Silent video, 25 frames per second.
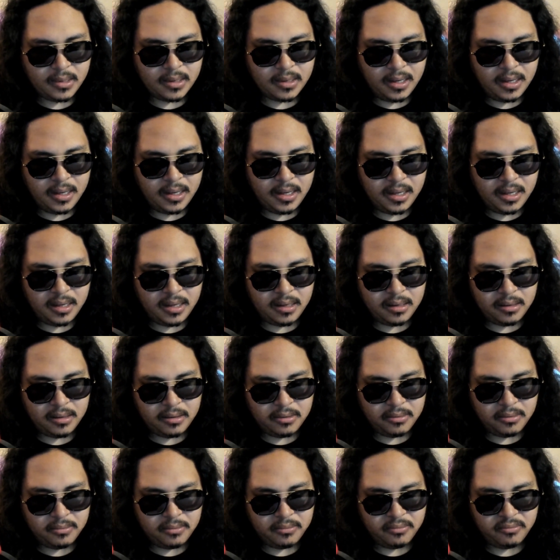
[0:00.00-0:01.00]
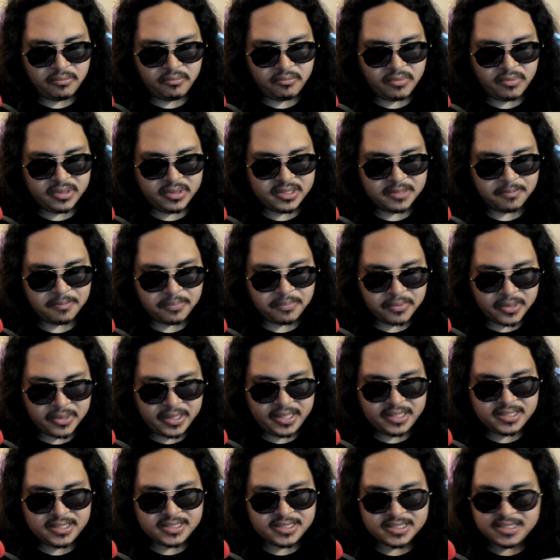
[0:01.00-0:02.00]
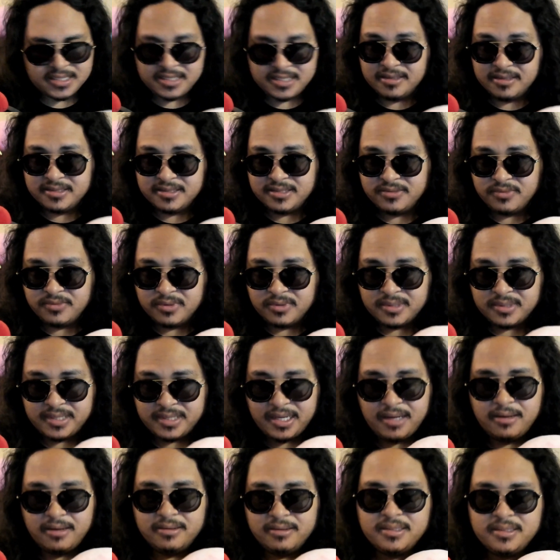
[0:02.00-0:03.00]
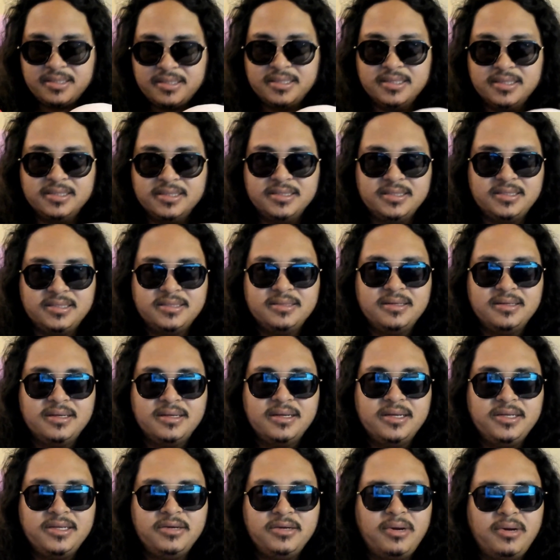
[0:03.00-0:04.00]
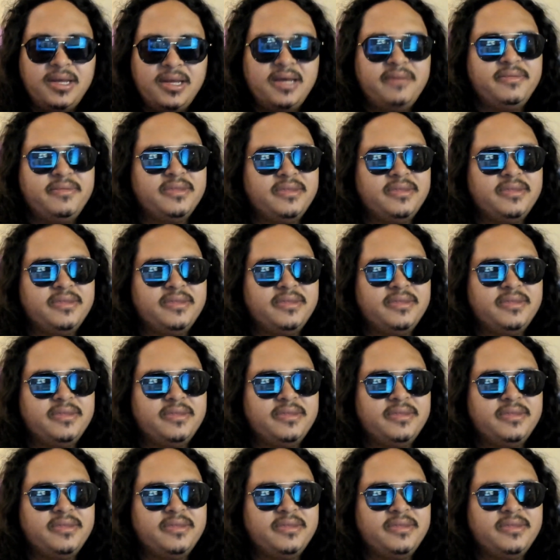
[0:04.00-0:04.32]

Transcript: when the brain just doesn't work out, because you'll have a